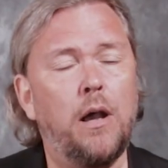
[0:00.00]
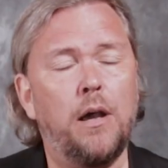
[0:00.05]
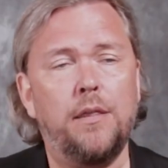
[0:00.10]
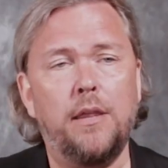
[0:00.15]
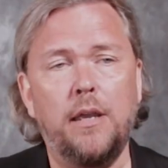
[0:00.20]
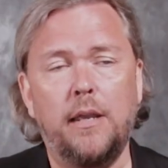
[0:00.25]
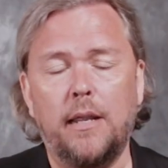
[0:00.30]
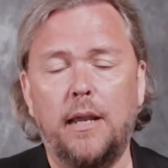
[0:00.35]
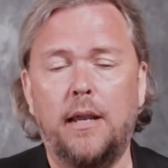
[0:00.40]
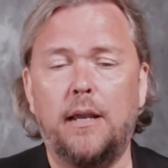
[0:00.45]
I
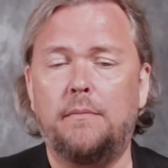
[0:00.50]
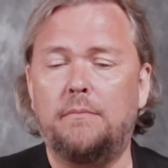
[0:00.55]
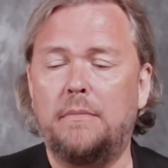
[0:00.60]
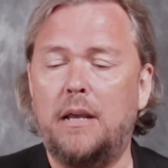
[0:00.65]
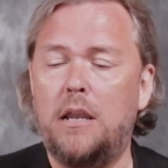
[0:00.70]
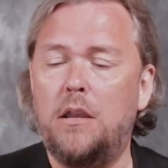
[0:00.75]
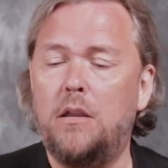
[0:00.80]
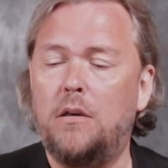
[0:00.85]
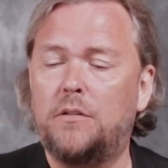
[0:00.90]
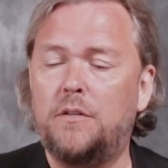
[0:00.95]
think a
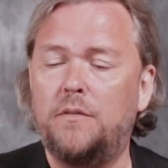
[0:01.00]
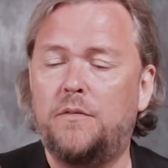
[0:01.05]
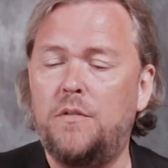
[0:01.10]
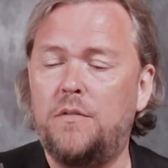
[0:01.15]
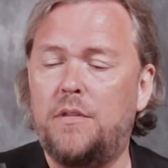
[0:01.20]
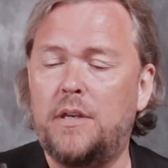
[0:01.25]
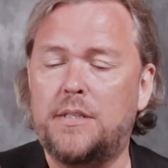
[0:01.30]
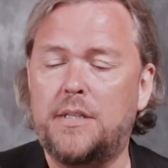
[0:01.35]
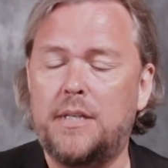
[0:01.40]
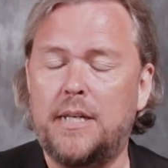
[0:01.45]
lot of
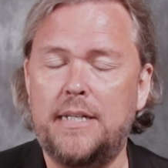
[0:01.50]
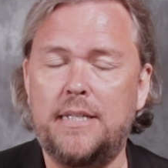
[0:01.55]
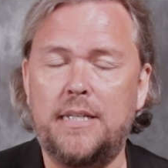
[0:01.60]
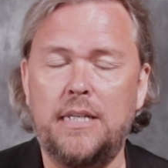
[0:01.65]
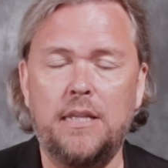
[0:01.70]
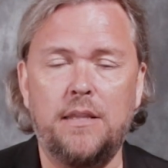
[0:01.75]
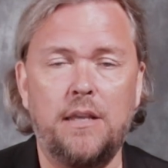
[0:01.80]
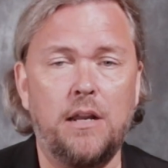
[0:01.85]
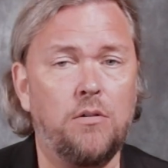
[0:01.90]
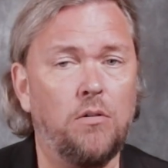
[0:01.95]

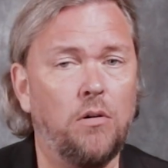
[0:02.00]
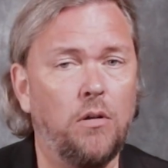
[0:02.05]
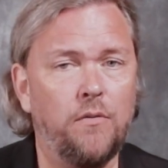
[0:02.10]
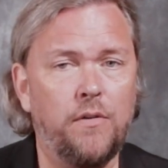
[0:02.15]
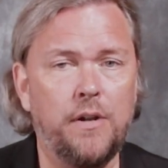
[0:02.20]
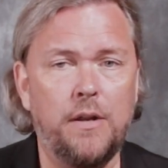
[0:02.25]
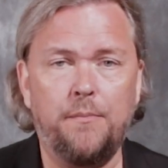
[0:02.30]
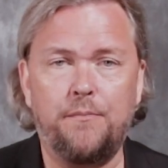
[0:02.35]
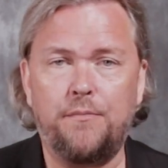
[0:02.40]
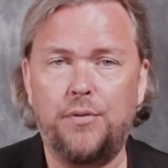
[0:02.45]
2019, they are
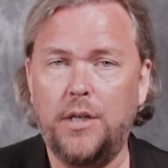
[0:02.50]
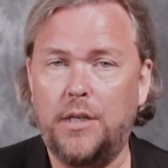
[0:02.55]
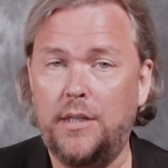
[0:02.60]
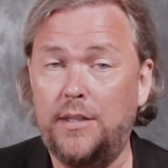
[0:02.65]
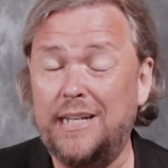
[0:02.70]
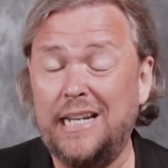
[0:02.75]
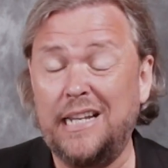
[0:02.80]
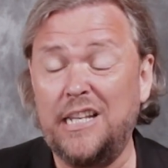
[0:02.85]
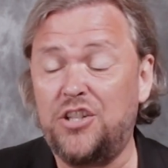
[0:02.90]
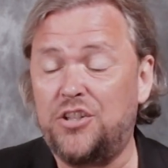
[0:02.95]
already pretty
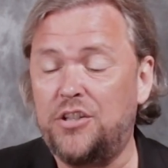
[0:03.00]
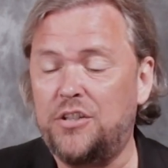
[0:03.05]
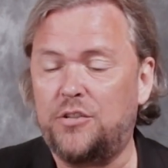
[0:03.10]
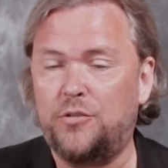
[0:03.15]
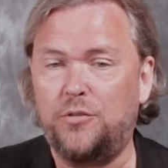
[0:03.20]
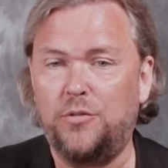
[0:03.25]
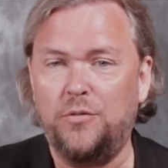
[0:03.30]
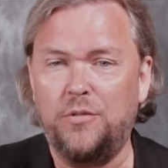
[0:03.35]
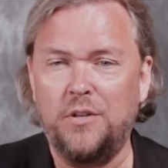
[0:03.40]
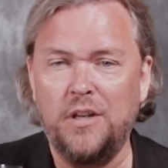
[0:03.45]
delicious
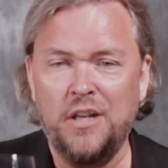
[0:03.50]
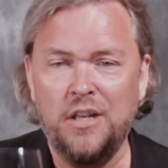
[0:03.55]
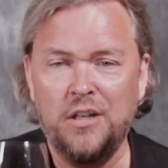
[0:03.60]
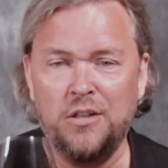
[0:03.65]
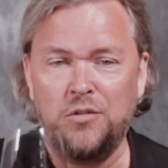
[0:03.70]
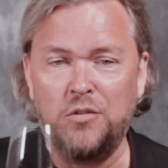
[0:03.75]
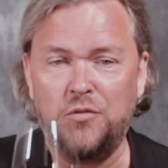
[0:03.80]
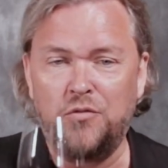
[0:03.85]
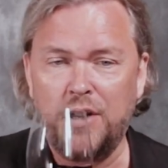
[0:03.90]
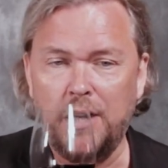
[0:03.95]
to
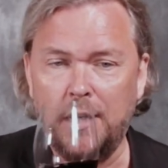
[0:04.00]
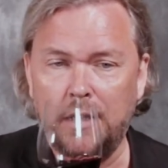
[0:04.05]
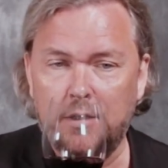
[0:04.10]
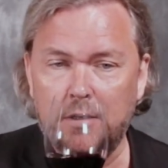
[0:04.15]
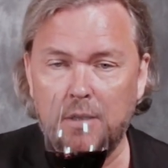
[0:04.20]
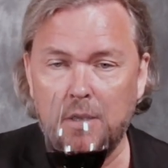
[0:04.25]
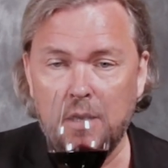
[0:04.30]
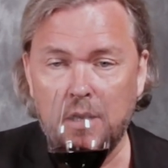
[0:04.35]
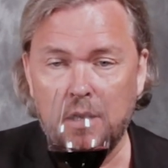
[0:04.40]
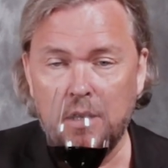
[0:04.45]
drink.
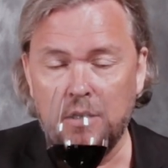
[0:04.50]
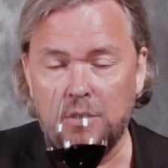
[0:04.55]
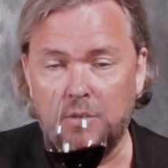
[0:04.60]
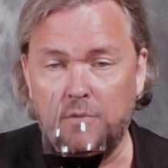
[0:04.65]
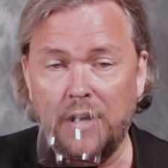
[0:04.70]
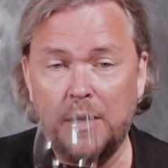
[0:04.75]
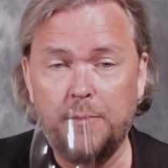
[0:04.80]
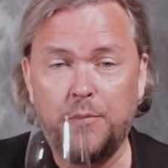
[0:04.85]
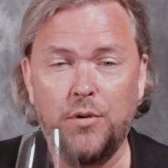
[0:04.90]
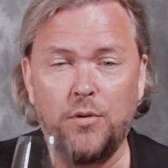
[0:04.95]
So
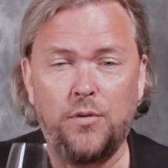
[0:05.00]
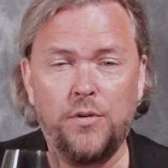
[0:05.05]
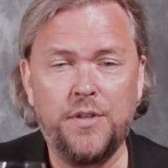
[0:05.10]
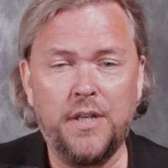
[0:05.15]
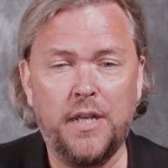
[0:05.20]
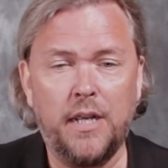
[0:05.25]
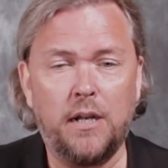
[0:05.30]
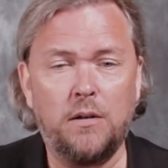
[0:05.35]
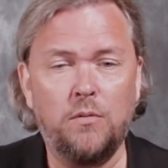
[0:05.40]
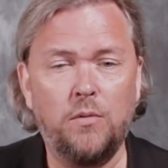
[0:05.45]
great purity
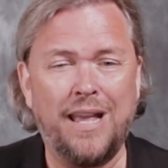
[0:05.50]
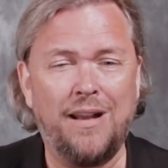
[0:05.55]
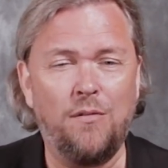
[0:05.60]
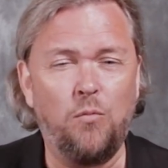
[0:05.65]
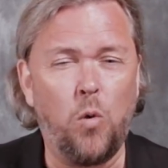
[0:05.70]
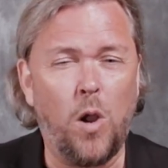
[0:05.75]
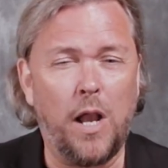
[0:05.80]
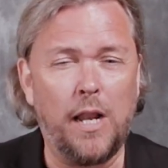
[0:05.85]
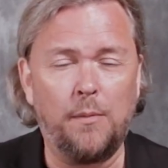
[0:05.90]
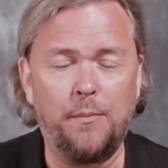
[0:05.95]
here. We have
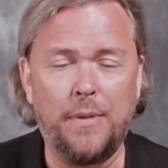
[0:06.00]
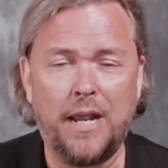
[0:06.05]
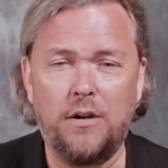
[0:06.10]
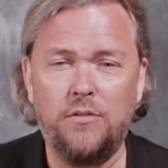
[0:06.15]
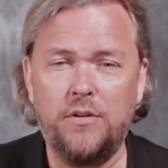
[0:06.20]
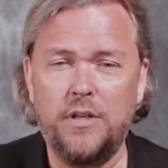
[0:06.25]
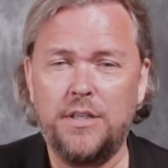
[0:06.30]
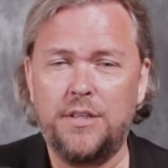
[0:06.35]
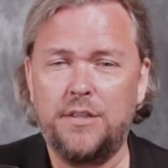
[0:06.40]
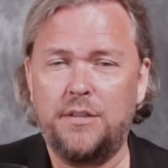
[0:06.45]
wild
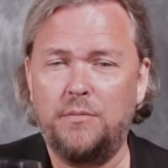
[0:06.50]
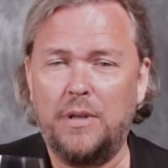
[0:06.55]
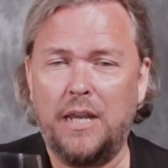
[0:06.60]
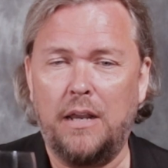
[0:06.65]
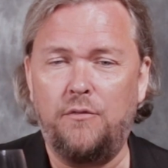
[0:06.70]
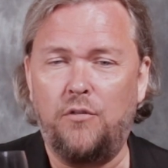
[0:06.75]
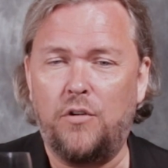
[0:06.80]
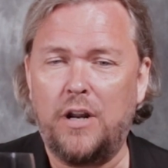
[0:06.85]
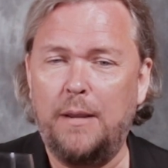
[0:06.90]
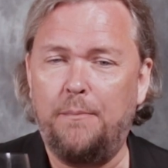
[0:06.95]
berries, we
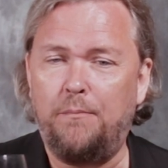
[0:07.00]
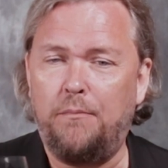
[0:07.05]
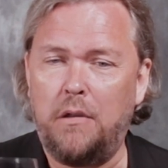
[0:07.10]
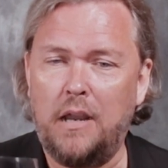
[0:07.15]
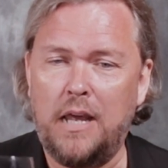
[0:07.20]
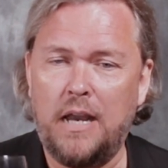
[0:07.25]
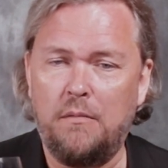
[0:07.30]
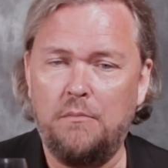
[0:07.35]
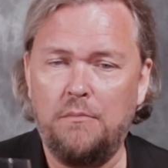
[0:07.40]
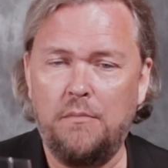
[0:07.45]
have ripe
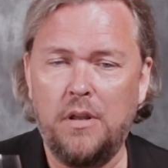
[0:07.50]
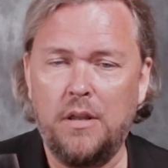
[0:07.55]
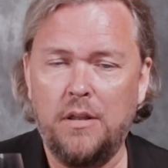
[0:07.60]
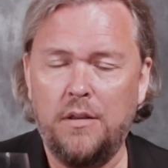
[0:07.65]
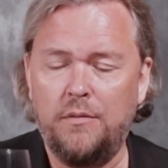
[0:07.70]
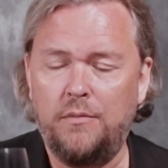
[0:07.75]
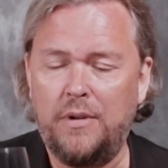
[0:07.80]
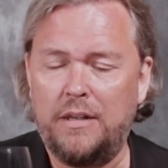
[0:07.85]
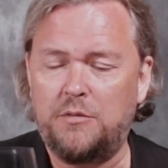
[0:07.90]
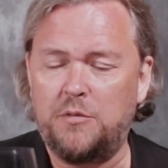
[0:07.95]
plum,
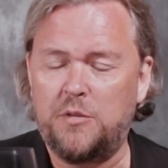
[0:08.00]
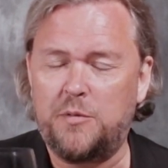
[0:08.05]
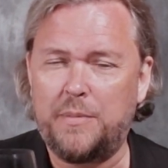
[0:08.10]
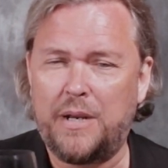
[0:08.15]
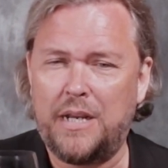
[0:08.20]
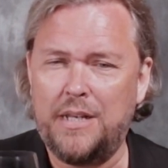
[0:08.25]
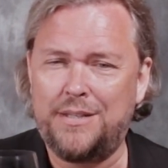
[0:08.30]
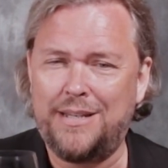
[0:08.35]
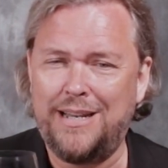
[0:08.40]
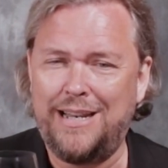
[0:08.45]
we have some
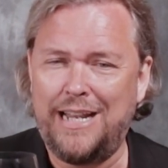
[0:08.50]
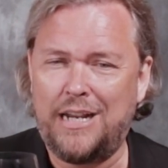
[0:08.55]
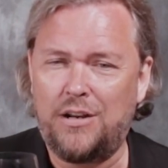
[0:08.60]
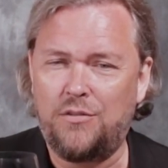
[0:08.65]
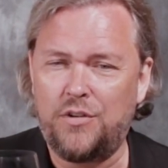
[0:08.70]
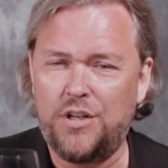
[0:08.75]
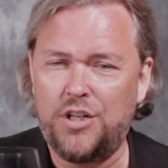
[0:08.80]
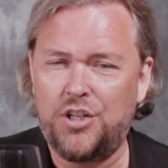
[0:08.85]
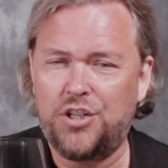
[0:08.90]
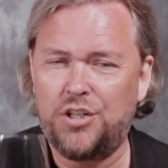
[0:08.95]
spicy
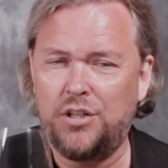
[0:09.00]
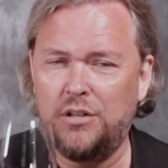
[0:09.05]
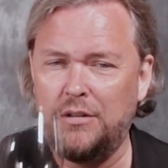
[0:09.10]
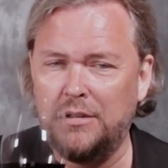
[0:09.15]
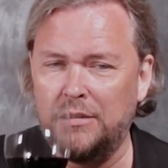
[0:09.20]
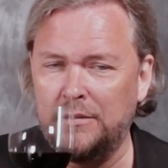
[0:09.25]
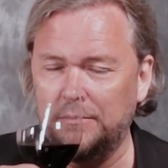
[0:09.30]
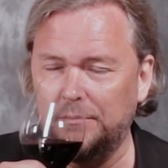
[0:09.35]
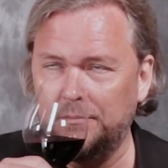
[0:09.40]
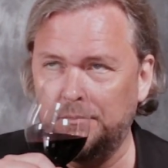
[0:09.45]
licorice
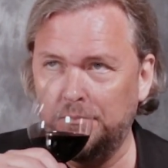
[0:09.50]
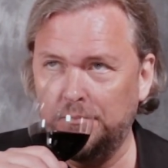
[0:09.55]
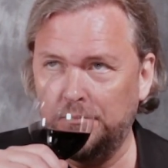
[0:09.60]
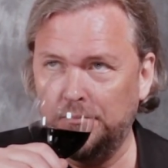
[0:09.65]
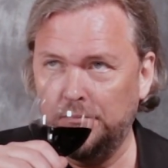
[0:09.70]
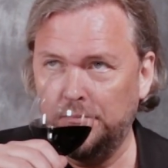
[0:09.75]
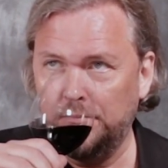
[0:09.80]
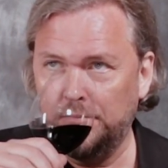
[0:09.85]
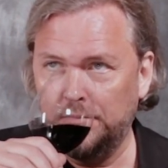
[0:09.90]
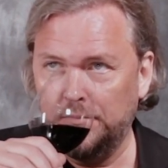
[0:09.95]

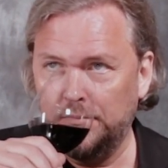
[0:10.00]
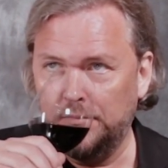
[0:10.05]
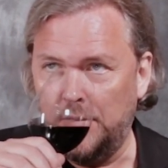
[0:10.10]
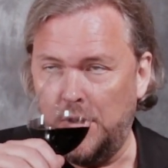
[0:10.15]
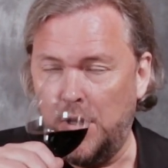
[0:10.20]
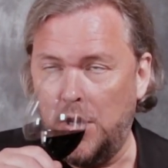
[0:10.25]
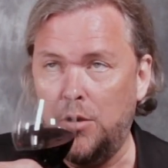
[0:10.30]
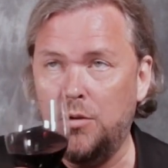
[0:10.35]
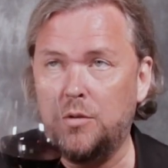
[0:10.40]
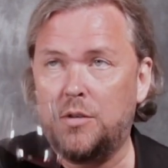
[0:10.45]

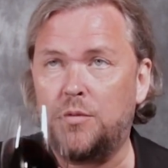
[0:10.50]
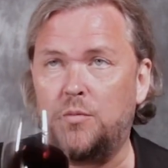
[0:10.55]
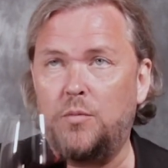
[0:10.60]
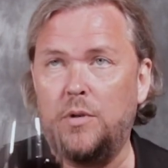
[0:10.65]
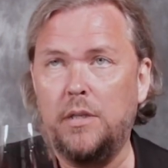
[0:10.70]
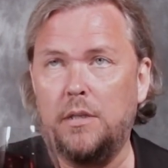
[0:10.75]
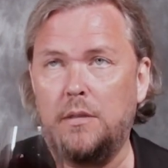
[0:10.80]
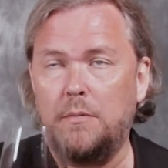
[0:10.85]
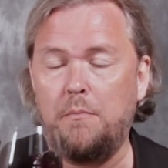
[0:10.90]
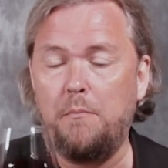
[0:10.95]
notes
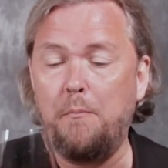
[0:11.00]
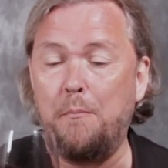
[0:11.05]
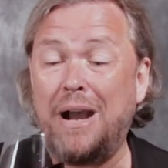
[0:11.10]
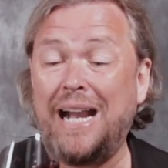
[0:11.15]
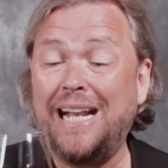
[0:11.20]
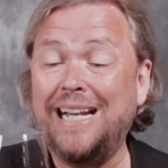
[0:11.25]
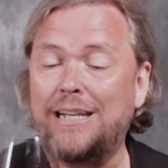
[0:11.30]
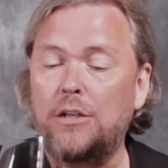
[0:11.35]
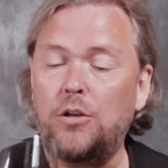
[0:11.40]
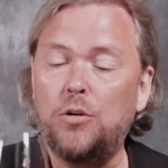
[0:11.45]
with
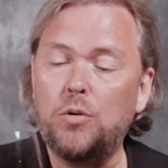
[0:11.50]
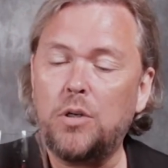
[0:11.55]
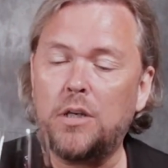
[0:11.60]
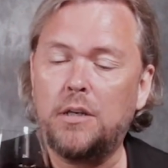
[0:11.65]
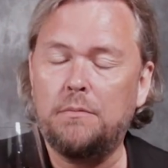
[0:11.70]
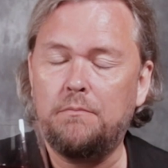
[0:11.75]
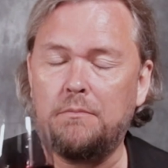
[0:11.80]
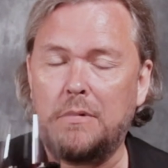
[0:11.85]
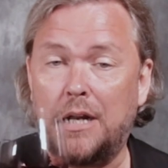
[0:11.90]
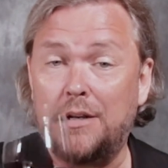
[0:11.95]
mild
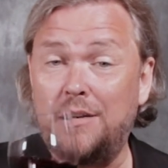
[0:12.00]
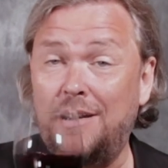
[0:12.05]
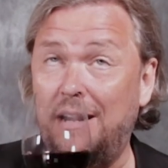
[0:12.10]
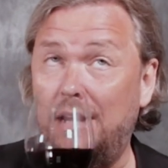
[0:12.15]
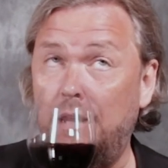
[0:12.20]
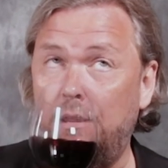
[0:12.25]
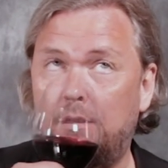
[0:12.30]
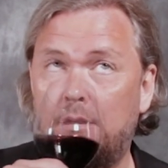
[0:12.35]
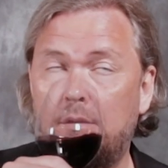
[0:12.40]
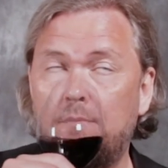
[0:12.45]
oak
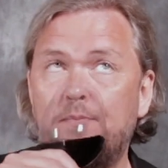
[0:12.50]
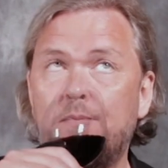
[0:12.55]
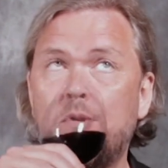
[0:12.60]
underneath.